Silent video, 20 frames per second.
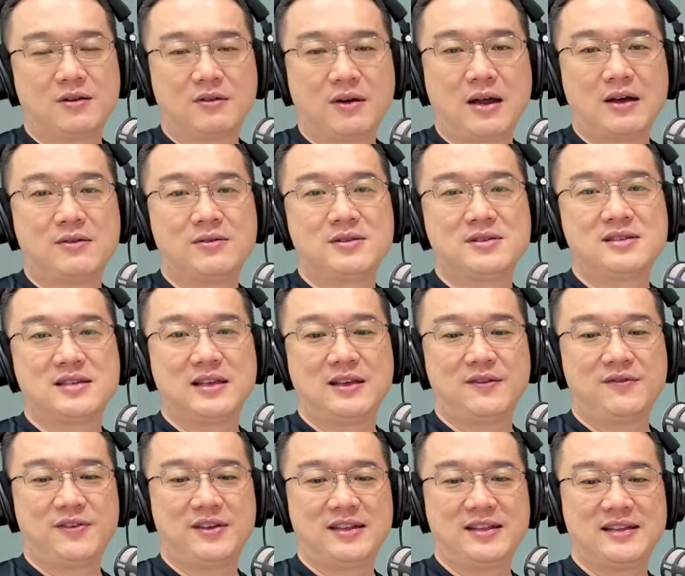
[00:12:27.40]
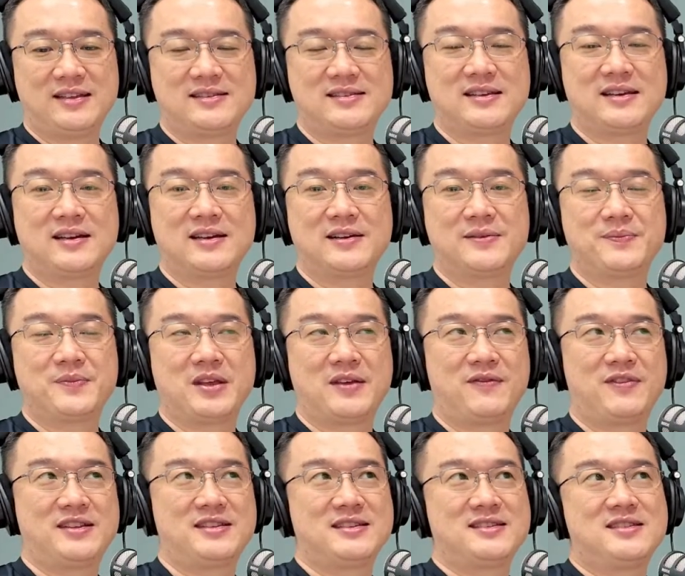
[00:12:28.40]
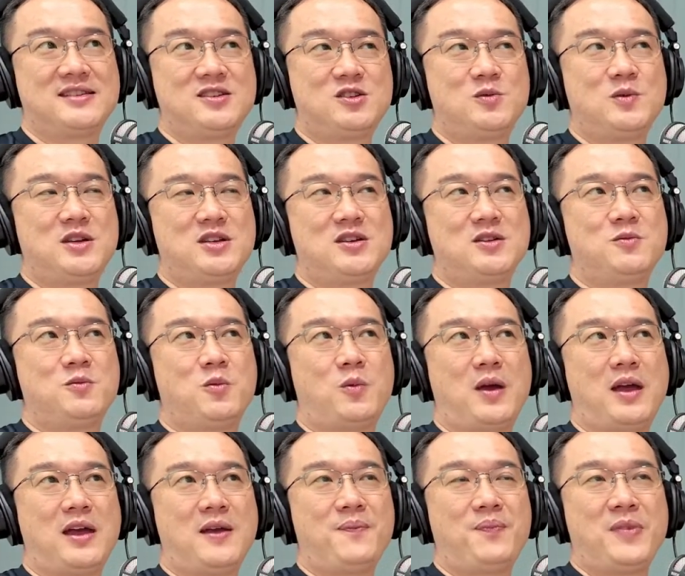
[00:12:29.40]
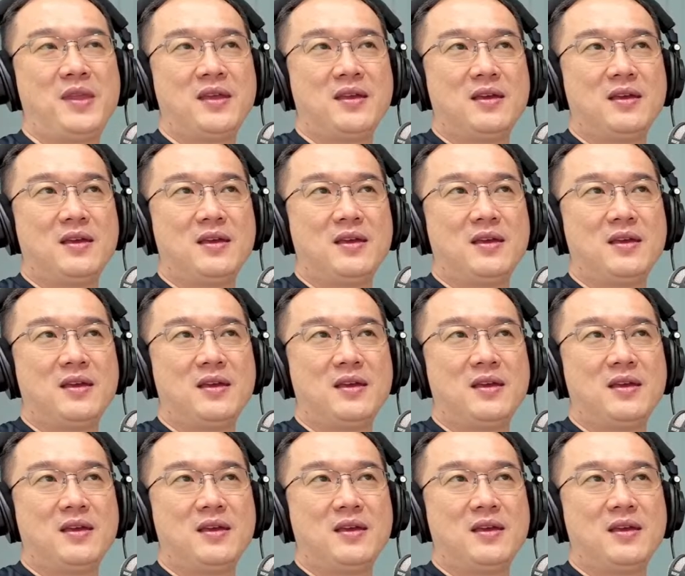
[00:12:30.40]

the grounds if it's a situation where,